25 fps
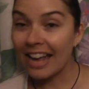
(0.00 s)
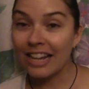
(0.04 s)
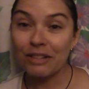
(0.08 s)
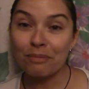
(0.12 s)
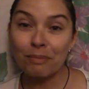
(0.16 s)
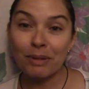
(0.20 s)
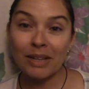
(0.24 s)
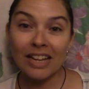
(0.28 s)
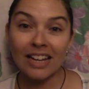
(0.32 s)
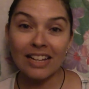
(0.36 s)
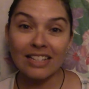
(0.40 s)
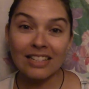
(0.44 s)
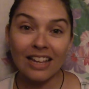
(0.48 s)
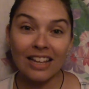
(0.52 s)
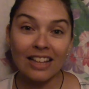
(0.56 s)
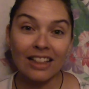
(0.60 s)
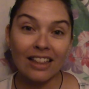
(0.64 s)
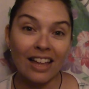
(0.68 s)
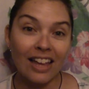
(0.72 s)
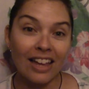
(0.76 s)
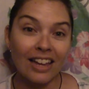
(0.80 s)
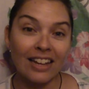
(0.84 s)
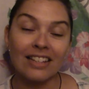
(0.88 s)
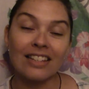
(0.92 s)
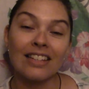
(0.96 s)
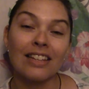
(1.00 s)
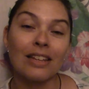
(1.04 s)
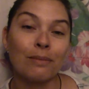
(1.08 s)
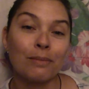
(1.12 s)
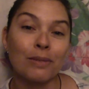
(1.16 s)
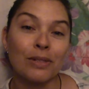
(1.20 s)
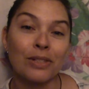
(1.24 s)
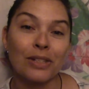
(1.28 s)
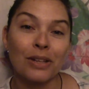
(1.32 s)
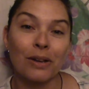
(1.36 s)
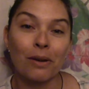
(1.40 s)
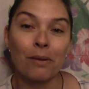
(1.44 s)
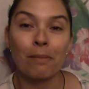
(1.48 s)
And because I liked
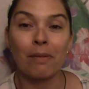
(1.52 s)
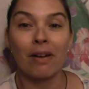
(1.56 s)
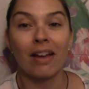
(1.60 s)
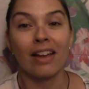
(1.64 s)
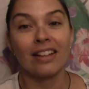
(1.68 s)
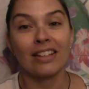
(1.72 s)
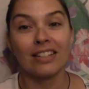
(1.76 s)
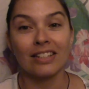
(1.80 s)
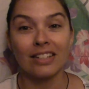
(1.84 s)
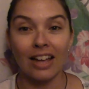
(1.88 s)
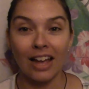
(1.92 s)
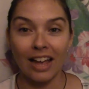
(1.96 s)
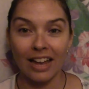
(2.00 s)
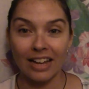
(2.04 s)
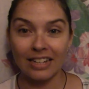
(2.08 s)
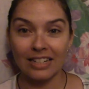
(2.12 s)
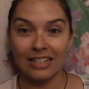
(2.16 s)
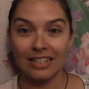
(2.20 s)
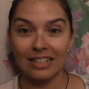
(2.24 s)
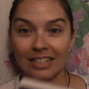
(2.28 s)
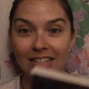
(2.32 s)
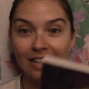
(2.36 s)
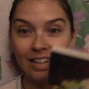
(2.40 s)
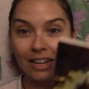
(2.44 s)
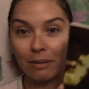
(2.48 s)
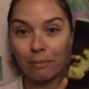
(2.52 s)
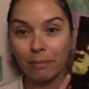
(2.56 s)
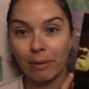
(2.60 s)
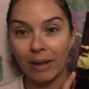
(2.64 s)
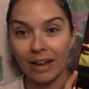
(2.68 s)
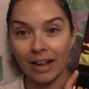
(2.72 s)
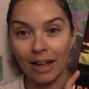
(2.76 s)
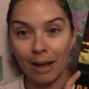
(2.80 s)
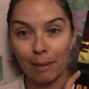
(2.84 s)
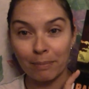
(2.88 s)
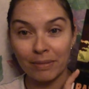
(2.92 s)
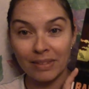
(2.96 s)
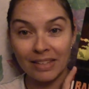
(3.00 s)
him so much, I did
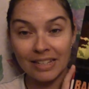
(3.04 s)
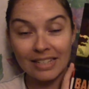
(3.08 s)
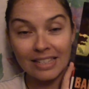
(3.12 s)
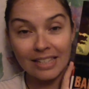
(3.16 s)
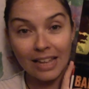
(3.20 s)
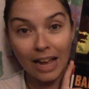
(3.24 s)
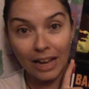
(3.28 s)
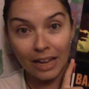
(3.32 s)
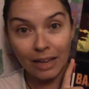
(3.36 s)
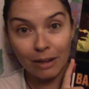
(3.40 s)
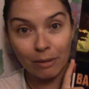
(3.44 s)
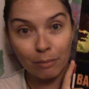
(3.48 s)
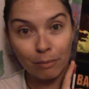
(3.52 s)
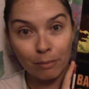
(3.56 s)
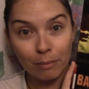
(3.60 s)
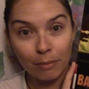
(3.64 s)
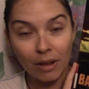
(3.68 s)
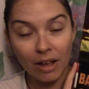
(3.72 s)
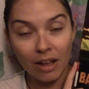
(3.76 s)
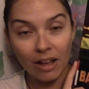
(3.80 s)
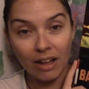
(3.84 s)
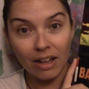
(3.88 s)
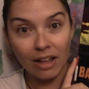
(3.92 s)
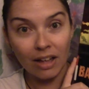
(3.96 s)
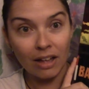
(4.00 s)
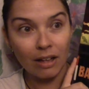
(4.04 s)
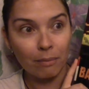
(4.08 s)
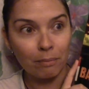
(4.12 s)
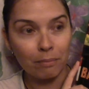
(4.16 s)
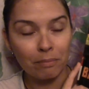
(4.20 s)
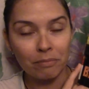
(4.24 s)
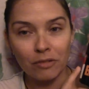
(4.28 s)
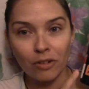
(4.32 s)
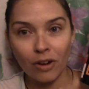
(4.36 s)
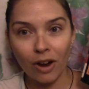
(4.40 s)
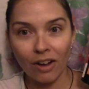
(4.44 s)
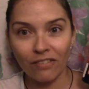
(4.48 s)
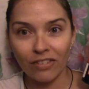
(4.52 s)
pick up the second
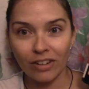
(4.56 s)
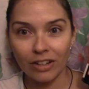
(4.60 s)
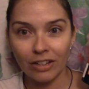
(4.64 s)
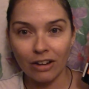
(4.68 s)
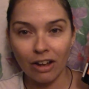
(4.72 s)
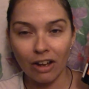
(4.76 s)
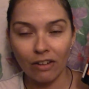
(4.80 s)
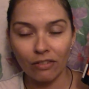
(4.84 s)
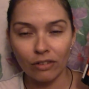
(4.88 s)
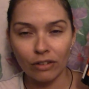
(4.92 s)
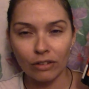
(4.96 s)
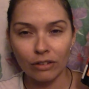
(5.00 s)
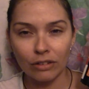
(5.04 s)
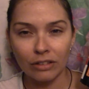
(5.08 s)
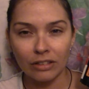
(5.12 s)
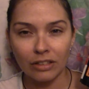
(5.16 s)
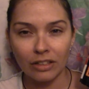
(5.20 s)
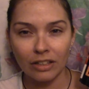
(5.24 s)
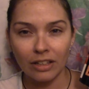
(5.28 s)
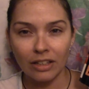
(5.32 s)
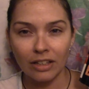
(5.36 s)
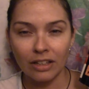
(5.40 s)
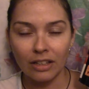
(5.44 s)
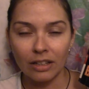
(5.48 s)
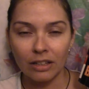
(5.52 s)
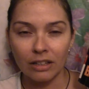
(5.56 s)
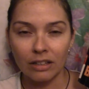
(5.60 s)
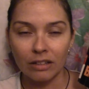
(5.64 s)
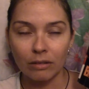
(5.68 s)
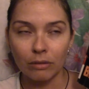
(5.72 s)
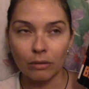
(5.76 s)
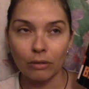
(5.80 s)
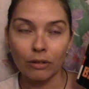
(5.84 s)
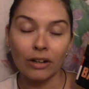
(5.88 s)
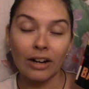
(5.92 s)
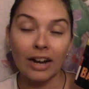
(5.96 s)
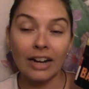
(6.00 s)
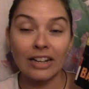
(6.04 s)
uh, graphic novel
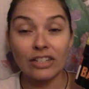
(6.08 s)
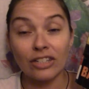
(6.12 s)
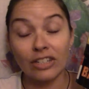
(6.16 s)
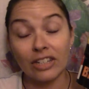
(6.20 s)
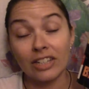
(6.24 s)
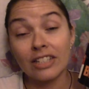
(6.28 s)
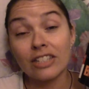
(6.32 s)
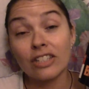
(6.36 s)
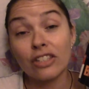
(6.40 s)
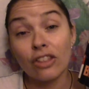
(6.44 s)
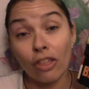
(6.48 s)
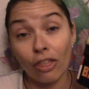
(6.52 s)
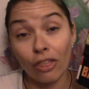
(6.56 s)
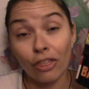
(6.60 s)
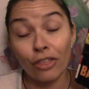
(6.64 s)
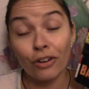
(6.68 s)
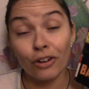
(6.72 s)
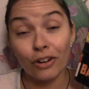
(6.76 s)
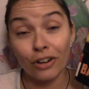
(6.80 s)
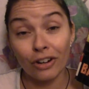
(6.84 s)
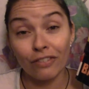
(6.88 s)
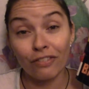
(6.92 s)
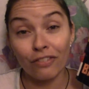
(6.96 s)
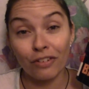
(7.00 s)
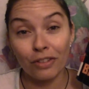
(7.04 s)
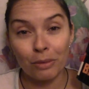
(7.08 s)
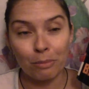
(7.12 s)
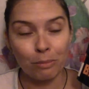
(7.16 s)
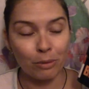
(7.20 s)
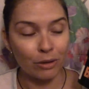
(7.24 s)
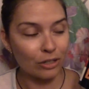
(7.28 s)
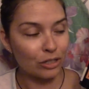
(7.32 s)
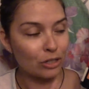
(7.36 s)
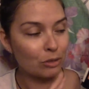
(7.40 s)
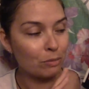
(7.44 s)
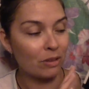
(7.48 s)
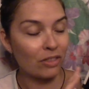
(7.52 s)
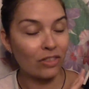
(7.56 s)
or actually it's the third for the
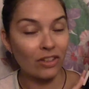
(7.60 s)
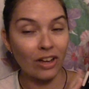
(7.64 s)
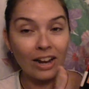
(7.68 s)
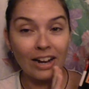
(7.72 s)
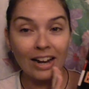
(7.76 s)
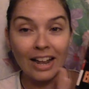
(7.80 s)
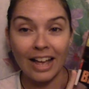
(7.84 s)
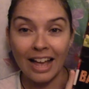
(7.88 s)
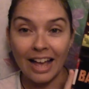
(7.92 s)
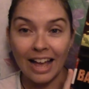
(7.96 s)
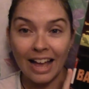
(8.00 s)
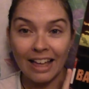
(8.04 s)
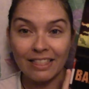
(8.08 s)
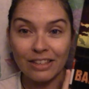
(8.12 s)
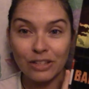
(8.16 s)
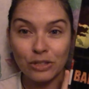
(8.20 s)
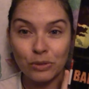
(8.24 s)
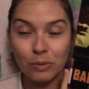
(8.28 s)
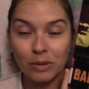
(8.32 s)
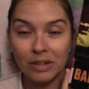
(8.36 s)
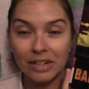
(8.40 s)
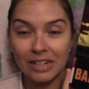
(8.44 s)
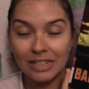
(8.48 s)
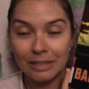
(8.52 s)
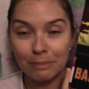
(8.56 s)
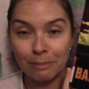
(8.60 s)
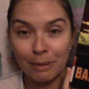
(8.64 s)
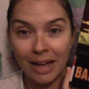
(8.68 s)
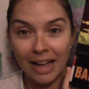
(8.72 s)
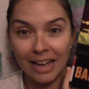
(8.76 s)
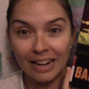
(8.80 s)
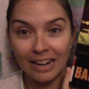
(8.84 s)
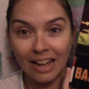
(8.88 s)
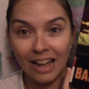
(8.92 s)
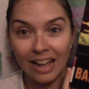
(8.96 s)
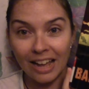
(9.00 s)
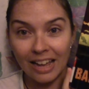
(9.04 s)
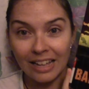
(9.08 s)
Booktubeathon. And this one is
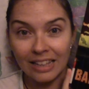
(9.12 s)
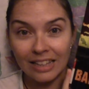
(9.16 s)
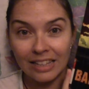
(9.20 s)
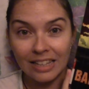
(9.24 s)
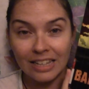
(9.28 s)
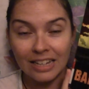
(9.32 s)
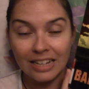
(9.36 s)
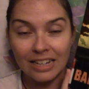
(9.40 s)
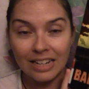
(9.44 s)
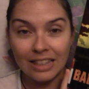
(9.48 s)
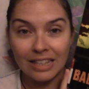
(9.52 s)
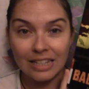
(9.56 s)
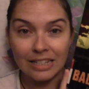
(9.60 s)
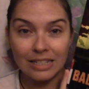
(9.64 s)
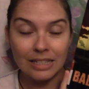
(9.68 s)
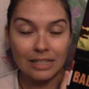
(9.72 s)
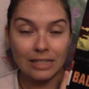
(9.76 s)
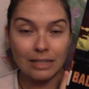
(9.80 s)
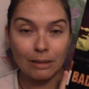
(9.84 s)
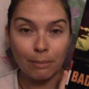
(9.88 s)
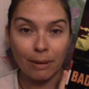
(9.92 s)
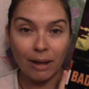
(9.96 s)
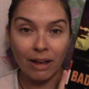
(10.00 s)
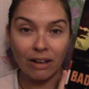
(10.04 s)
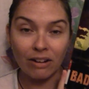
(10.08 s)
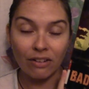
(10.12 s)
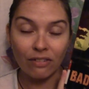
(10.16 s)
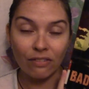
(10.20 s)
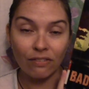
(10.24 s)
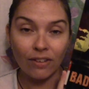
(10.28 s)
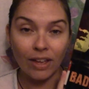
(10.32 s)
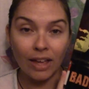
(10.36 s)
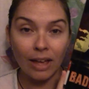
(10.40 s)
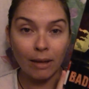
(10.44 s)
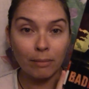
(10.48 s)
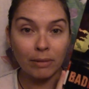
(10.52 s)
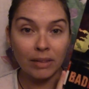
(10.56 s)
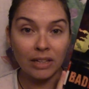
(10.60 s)
Bad Island, and this is about a
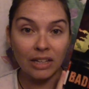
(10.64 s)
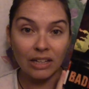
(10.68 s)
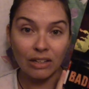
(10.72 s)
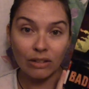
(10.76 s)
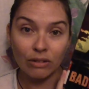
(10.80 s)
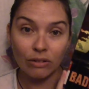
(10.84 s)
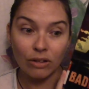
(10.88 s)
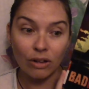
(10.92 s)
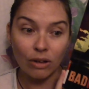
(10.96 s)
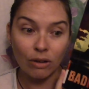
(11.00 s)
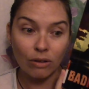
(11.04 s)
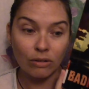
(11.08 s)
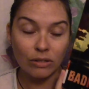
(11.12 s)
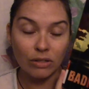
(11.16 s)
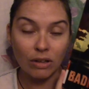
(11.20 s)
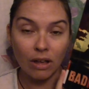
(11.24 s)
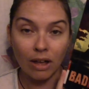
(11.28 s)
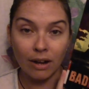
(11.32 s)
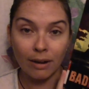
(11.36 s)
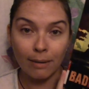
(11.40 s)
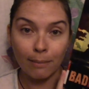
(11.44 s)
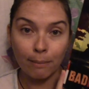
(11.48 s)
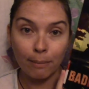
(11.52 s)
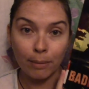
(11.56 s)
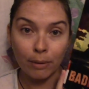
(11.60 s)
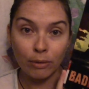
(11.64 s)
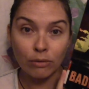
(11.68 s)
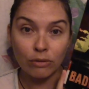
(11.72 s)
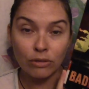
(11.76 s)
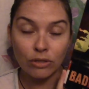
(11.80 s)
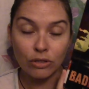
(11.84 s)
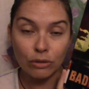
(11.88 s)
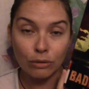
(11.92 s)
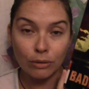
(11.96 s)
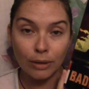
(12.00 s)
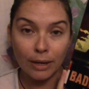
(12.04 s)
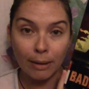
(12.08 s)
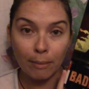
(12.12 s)
family who goes on a
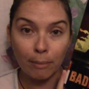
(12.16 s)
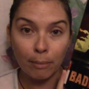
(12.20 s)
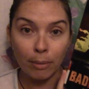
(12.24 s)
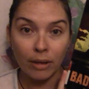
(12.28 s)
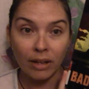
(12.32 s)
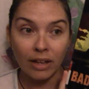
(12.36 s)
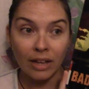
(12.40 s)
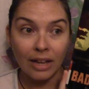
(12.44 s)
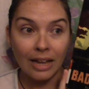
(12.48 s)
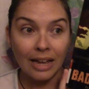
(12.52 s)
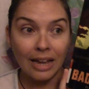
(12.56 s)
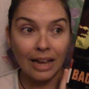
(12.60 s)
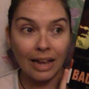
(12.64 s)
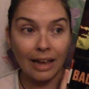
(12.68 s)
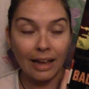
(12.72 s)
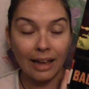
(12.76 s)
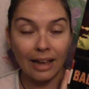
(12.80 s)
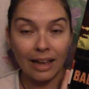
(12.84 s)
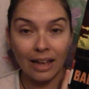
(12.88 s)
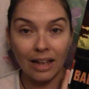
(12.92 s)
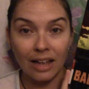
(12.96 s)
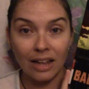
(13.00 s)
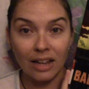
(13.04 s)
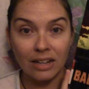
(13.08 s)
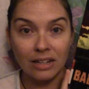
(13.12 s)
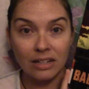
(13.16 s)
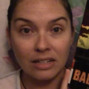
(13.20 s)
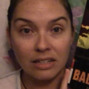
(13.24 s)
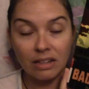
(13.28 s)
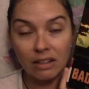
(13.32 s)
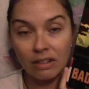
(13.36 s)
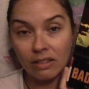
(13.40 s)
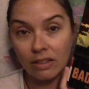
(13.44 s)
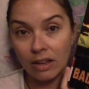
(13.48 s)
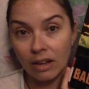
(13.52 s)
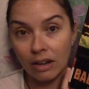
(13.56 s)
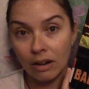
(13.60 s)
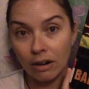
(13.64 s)
boat trip, and
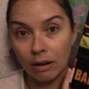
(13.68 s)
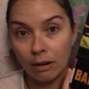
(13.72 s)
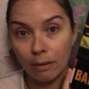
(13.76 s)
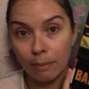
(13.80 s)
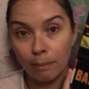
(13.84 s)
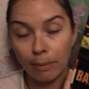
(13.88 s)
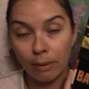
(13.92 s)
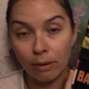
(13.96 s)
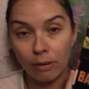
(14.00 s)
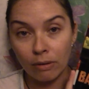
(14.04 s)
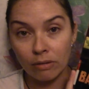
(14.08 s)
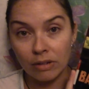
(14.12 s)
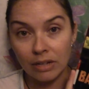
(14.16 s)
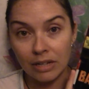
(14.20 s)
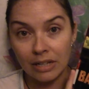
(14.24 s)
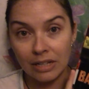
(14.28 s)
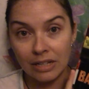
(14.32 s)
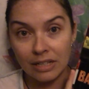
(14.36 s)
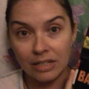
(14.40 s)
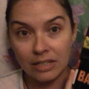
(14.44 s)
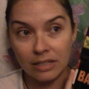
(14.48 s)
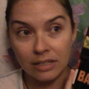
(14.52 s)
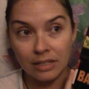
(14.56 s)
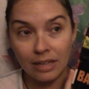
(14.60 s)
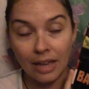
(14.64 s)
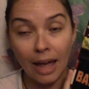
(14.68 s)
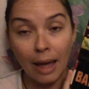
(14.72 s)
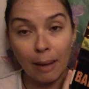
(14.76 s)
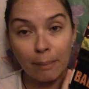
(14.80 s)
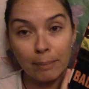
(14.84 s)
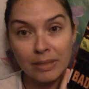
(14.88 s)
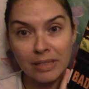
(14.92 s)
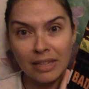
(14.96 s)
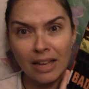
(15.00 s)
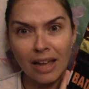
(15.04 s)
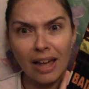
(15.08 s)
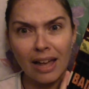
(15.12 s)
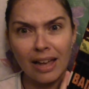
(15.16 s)
their boat is
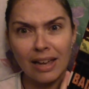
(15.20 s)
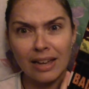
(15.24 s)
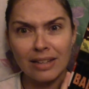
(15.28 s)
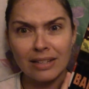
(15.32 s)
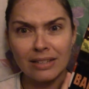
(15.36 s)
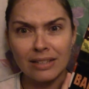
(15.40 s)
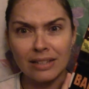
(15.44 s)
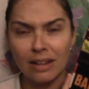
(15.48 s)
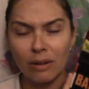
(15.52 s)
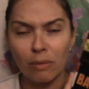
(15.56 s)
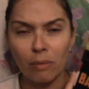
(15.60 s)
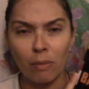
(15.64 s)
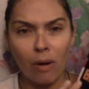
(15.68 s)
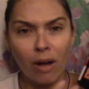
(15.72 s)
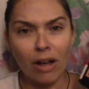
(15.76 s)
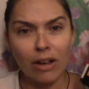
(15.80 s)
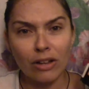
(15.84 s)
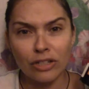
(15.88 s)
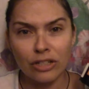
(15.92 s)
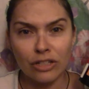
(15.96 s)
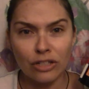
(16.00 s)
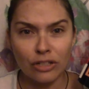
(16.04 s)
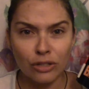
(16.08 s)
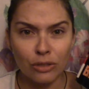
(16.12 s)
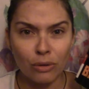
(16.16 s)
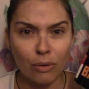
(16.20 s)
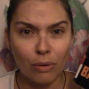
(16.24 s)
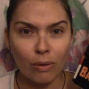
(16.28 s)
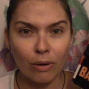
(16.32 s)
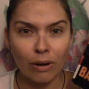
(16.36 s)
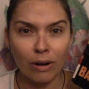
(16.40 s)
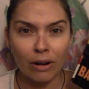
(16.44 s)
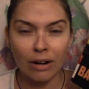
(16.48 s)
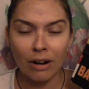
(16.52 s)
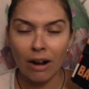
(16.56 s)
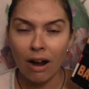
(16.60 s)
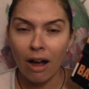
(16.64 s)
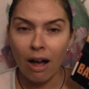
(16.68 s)
capsized and washed
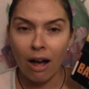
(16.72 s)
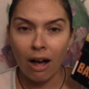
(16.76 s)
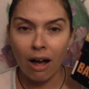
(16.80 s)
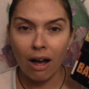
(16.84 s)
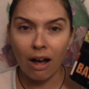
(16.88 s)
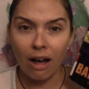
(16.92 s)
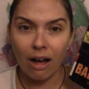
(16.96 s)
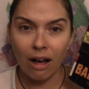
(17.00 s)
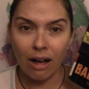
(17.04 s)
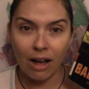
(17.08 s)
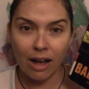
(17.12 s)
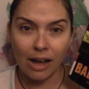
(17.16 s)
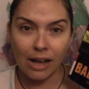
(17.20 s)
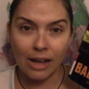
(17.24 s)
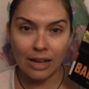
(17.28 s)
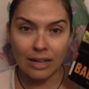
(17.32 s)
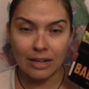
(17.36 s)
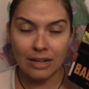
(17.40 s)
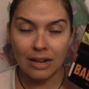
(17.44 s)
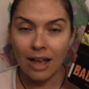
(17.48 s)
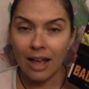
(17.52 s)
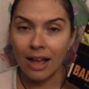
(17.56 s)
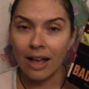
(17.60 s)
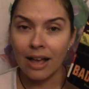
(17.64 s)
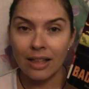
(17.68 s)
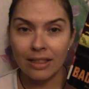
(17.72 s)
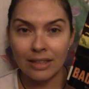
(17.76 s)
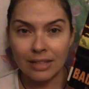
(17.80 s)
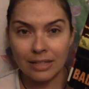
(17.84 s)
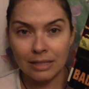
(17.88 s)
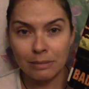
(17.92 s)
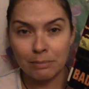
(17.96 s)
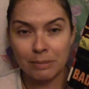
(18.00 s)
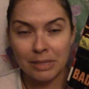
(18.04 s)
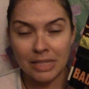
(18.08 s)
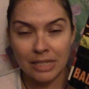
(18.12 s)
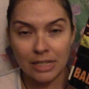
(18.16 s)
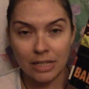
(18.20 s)
ashore on
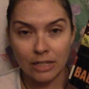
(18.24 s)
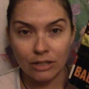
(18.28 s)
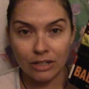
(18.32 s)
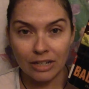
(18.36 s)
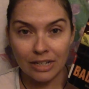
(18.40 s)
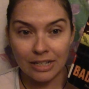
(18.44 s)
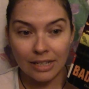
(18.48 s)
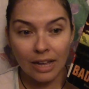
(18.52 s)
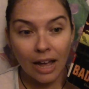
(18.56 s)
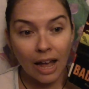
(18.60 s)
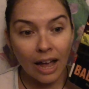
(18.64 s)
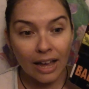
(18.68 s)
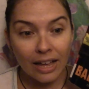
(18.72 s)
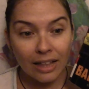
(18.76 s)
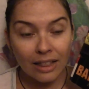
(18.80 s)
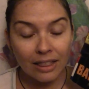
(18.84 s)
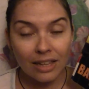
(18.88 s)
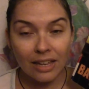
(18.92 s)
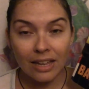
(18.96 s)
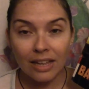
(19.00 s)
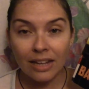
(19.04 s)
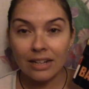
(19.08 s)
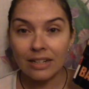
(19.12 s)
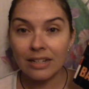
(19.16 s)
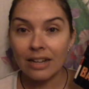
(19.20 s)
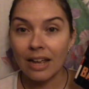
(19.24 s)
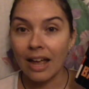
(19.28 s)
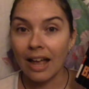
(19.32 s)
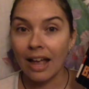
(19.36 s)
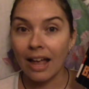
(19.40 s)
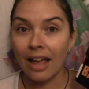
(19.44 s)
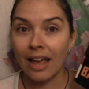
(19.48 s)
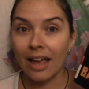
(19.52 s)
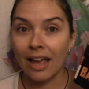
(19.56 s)
this mysterious island.